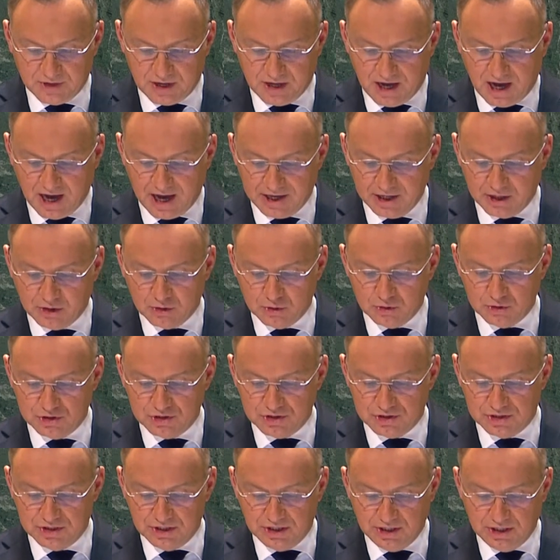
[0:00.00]
I could
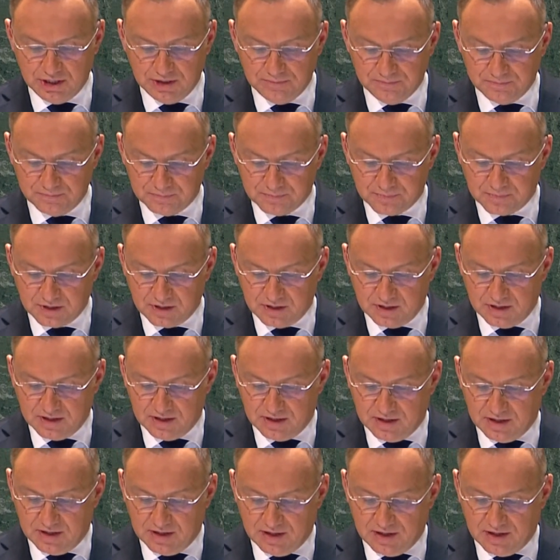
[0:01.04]
see
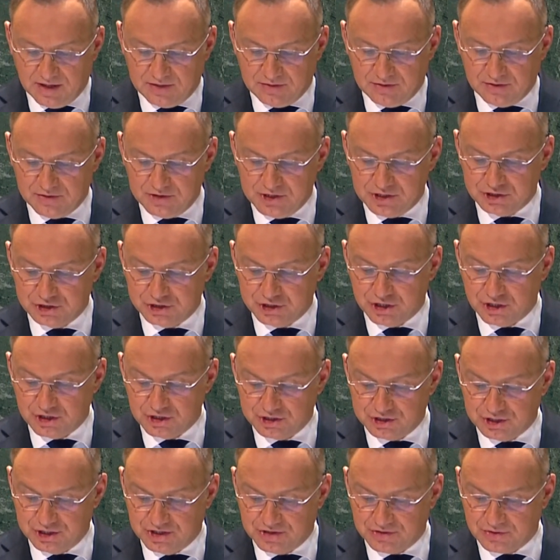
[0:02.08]
the
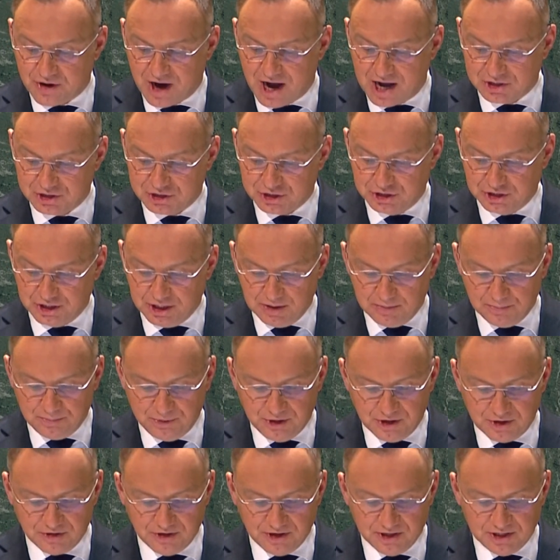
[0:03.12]
resurging Russian
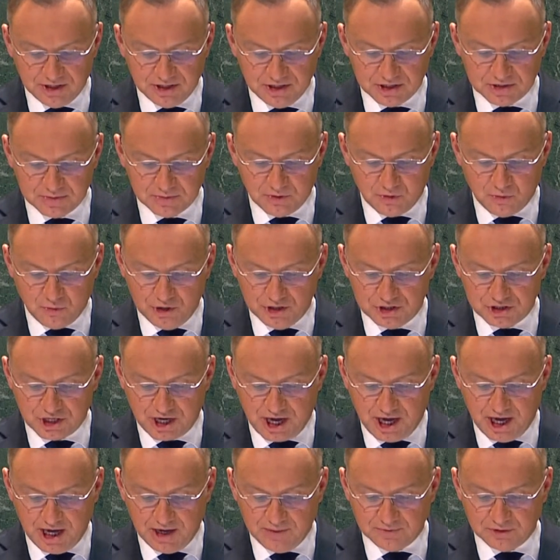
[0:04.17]
imperialism, which
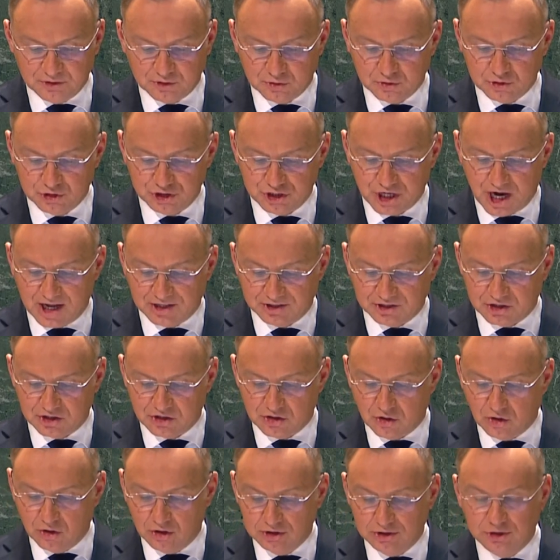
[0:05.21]
aims to shatter
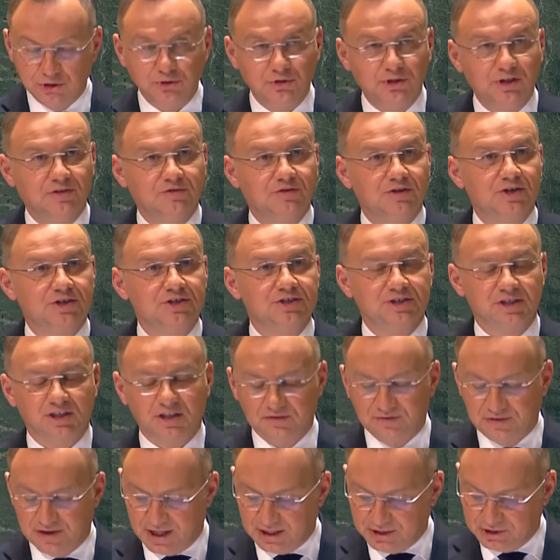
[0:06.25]
all universal
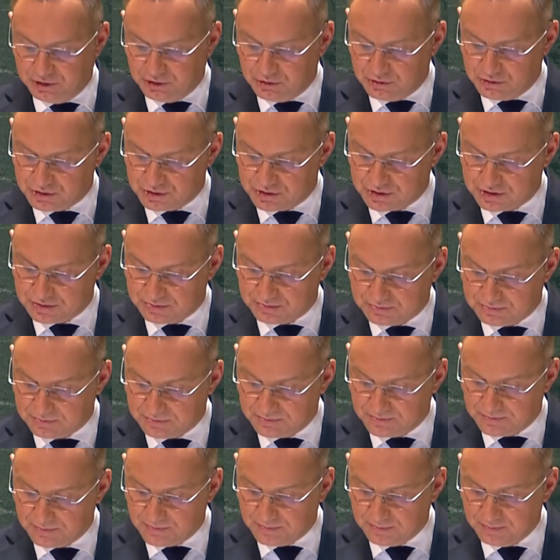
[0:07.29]
values:
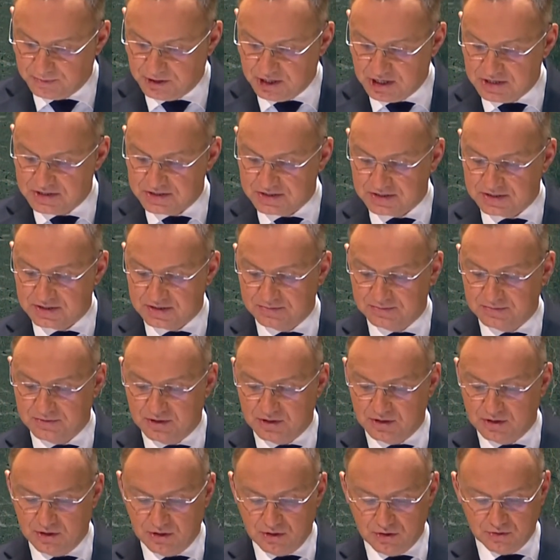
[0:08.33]
peace,
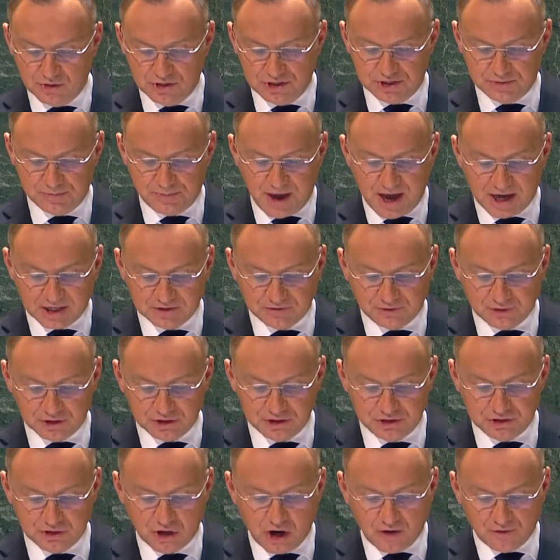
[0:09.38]
respect for
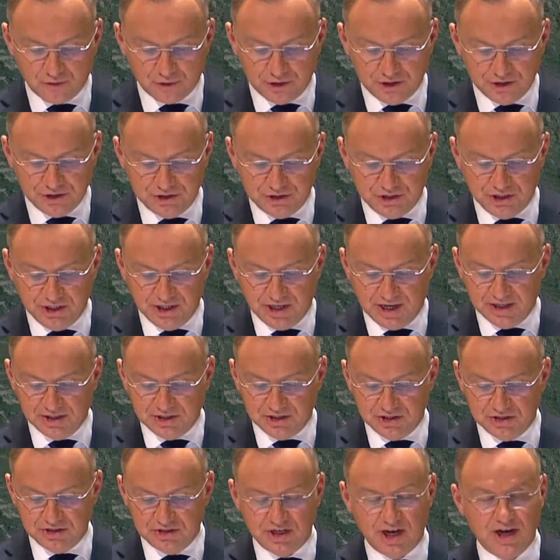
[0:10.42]
sovereignty and
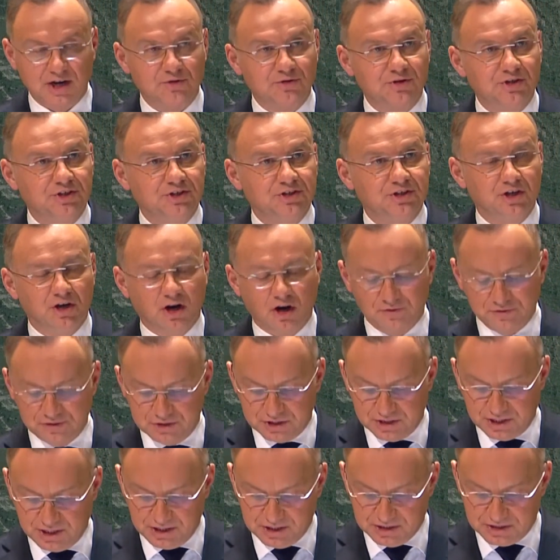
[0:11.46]
integrity of
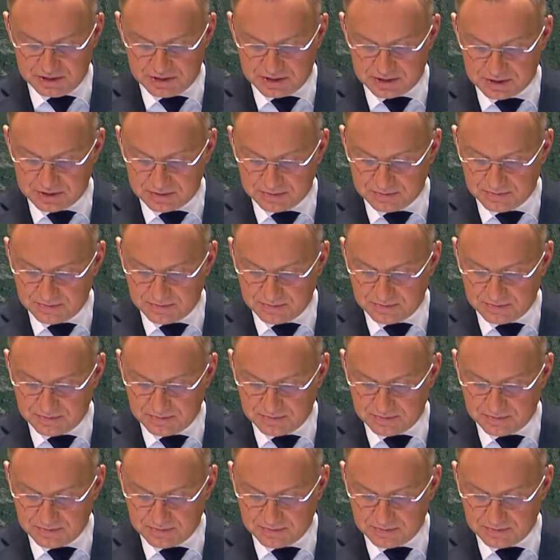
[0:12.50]
states.